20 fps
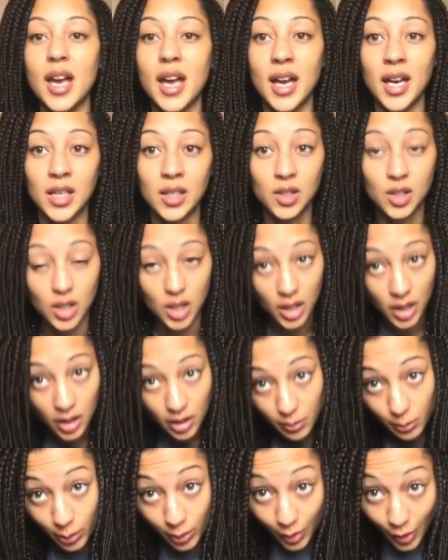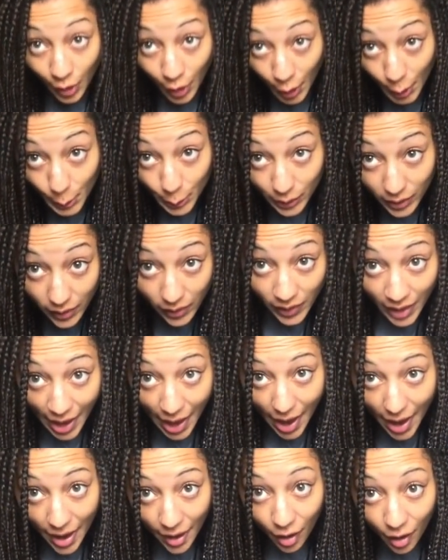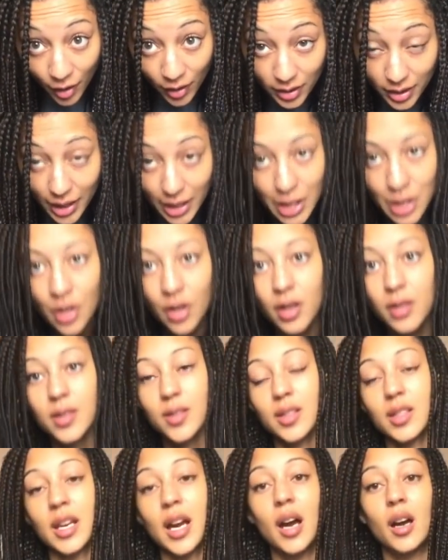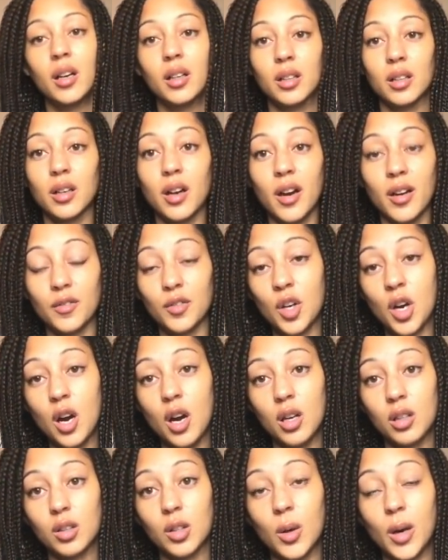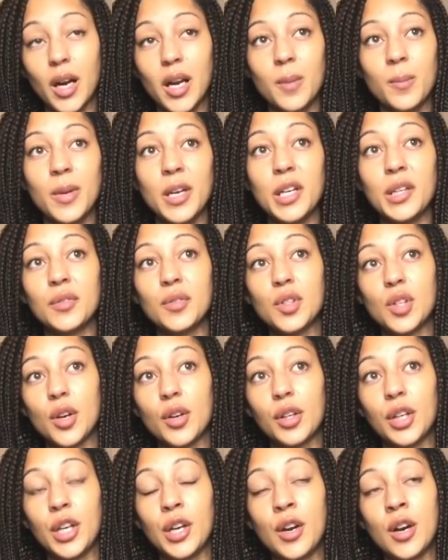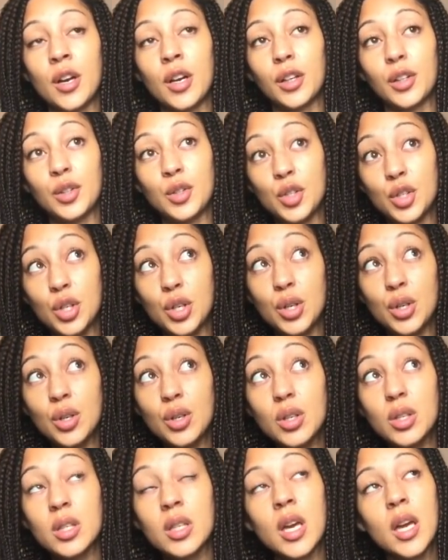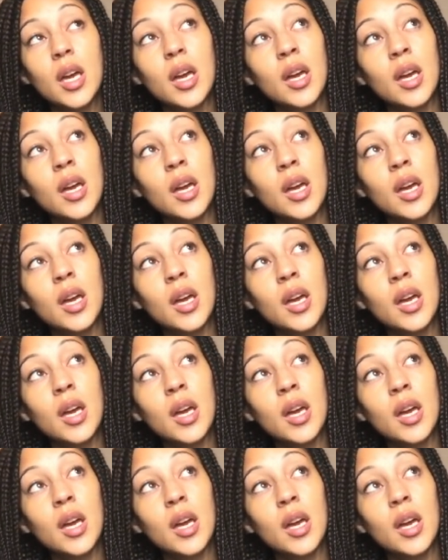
and up, up there on that yarn stack, I've got quite a bit of sock yarn I could use.